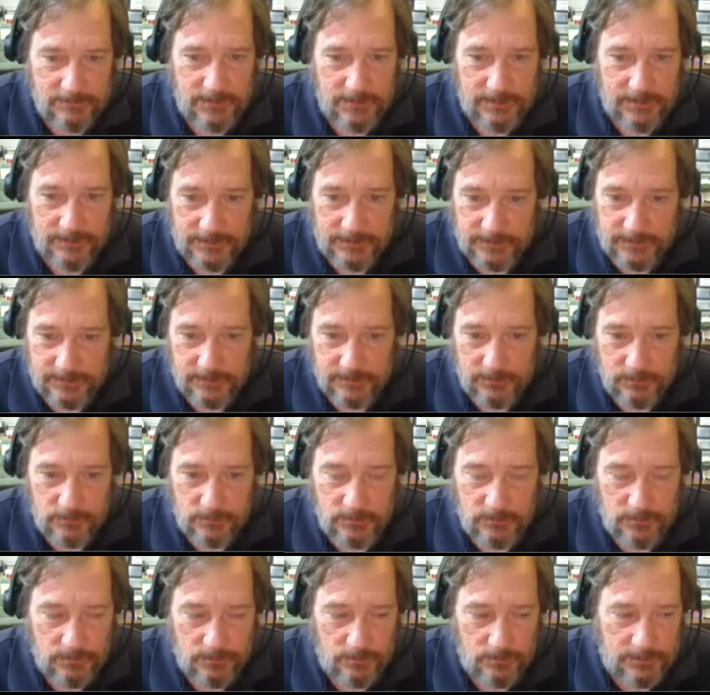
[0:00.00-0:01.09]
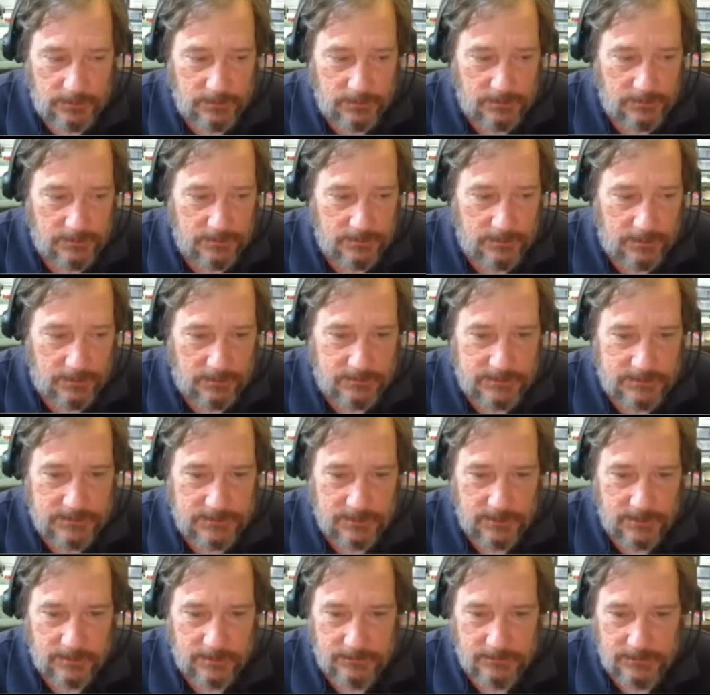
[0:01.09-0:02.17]
and deal with
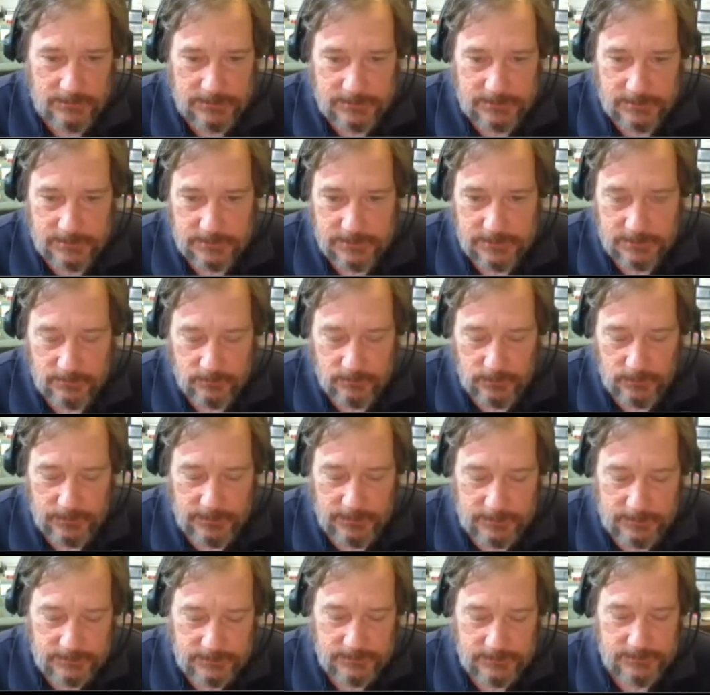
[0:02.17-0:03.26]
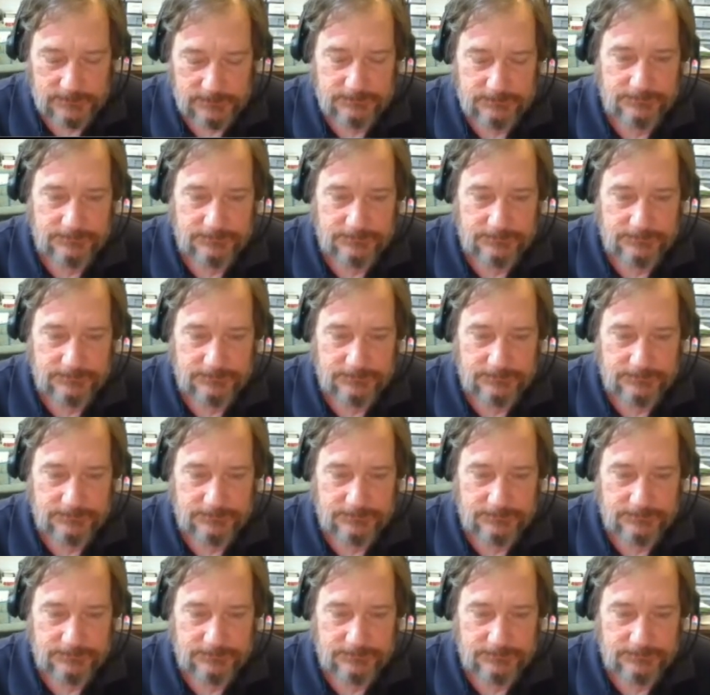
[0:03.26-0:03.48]
herbicide resistant weeds.